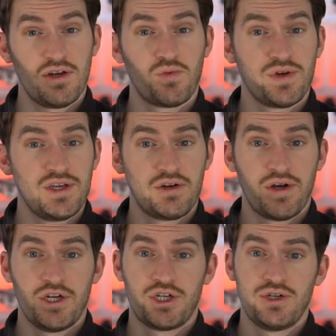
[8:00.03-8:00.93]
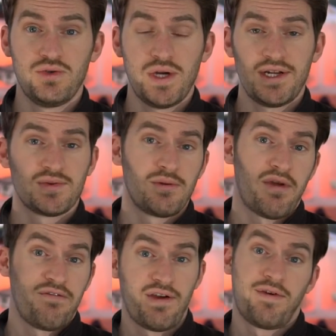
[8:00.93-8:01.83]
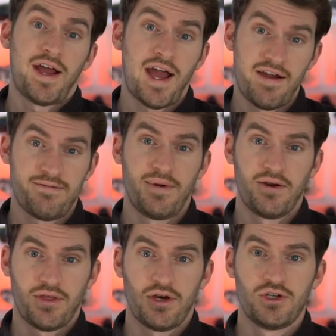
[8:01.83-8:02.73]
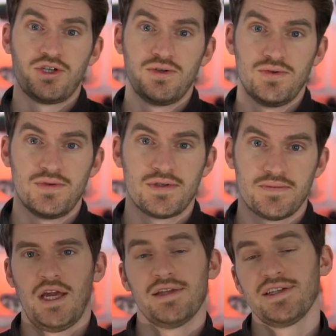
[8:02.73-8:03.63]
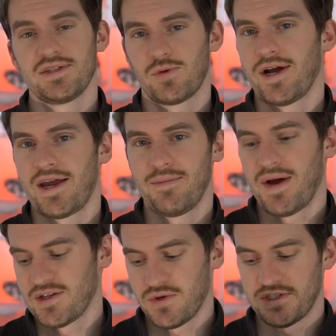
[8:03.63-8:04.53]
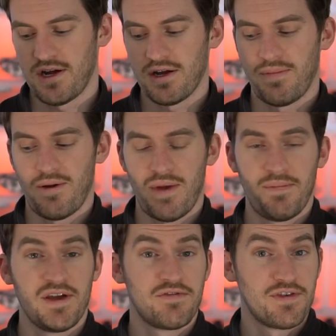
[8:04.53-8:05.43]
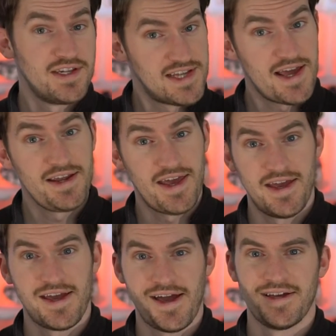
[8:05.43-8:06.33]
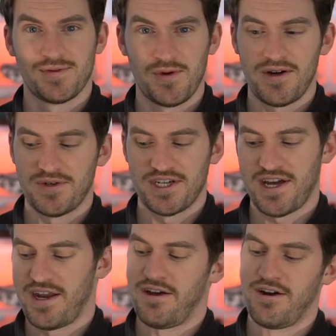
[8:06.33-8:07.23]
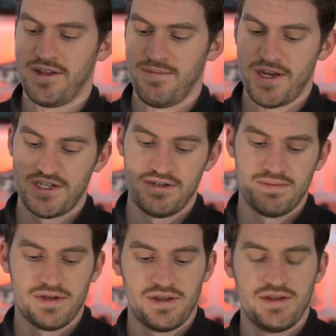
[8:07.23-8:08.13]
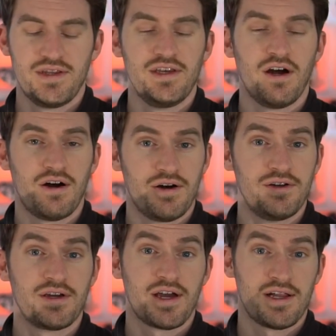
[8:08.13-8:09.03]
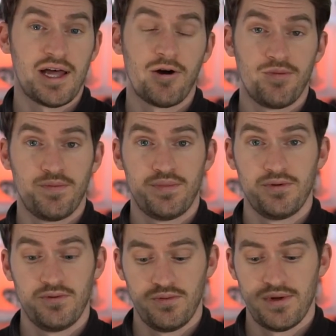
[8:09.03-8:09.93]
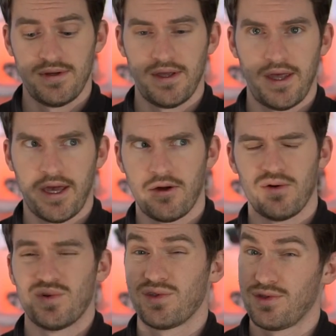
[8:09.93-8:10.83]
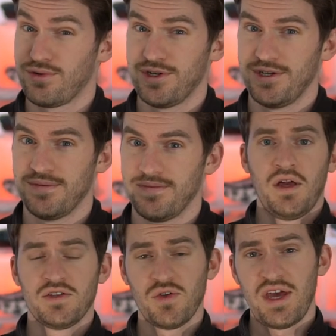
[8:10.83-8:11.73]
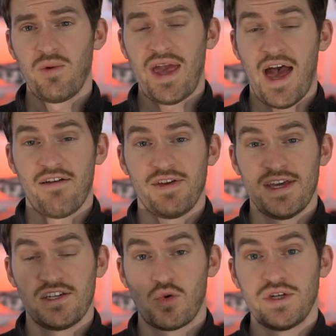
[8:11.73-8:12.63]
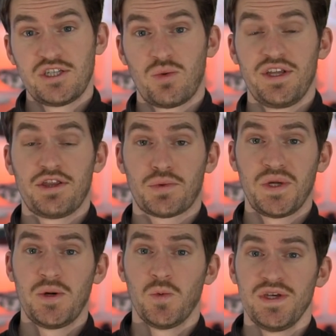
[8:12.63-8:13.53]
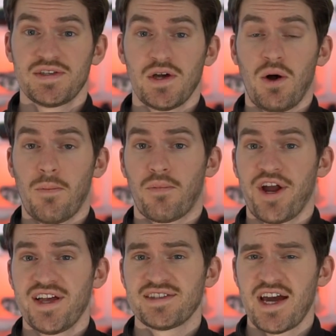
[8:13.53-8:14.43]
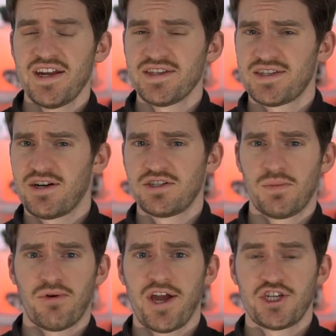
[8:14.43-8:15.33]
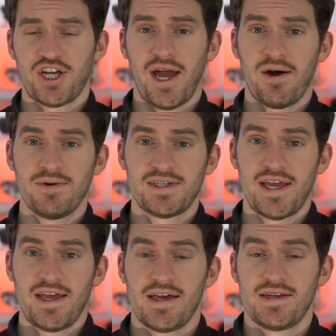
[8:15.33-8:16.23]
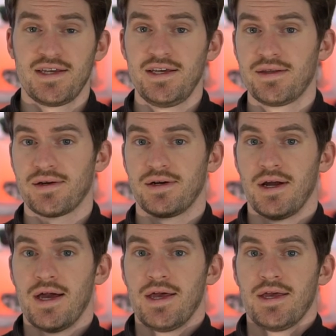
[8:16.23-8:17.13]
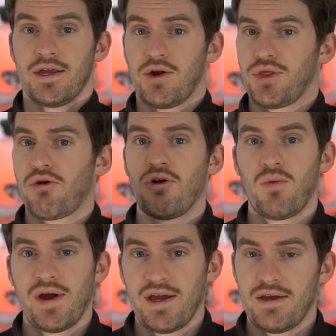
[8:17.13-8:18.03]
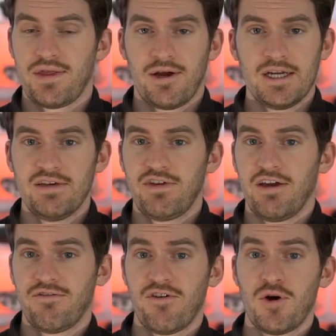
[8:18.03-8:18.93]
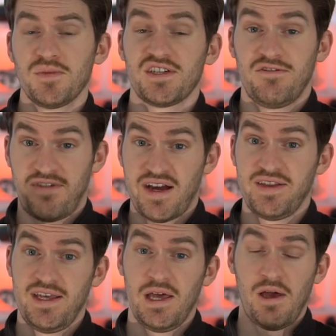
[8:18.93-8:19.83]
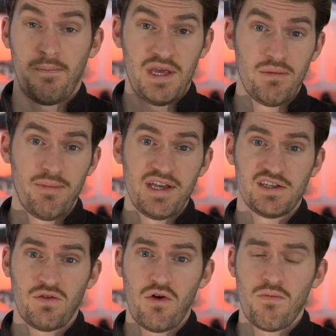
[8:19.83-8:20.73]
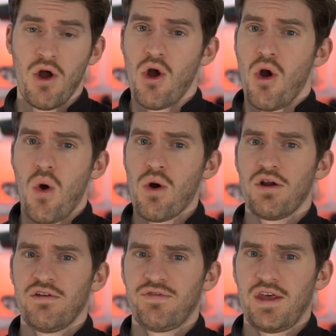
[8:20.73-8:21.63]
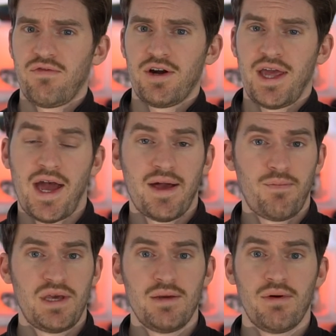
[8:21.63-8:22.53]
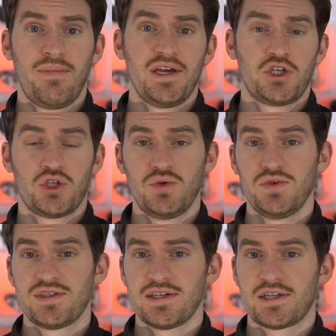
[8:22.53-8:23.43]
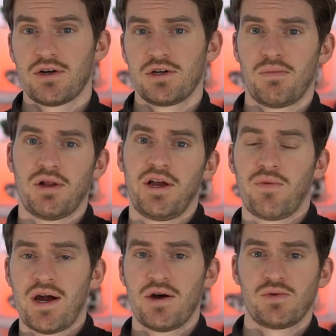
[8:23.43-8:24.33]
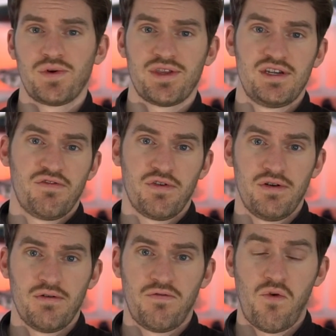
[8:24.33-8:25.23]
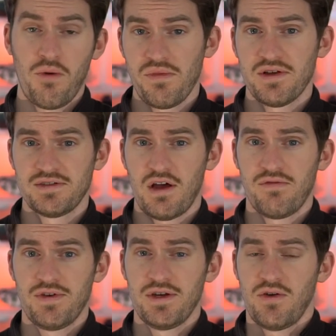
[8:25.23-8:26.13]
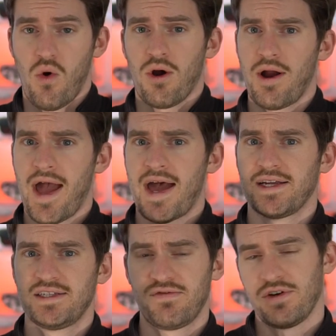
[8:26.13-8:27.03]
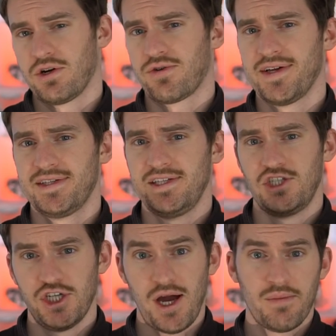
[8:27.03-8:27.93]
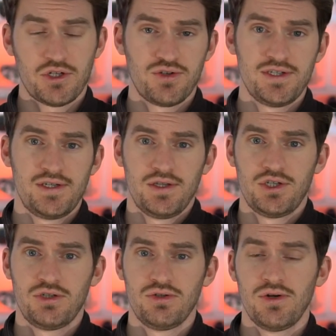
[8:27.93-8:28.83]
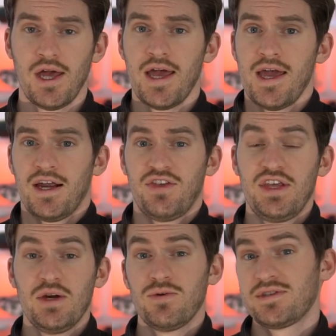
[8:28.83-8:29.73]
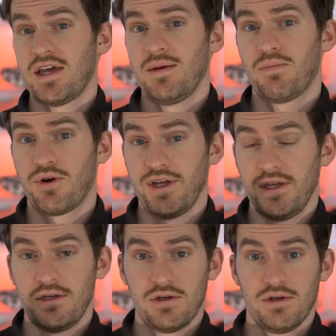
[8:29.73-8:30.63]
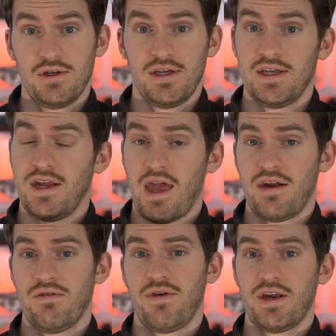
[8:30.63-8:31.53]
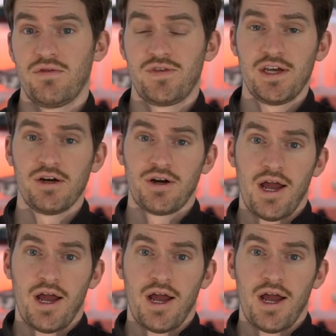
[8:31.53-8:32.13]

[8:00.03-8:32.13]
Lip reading: a really great shoe, and it's one of my favorite half marathon shoes. And since we're at it, might as well talk about my pick for the 10K as well, which I kind of already mentioned, but the On Cloudboom Echo 3. So there we have it. In 2023, we saw brands kind of start to branch out and either throw away their EVA foams and finally get a PIBA-based foam, or if they've already had PIBA-based shoes, they started to play around with different formulas of it or add different crazy geometries to the shoe. I think it was a pretty good and innovative year.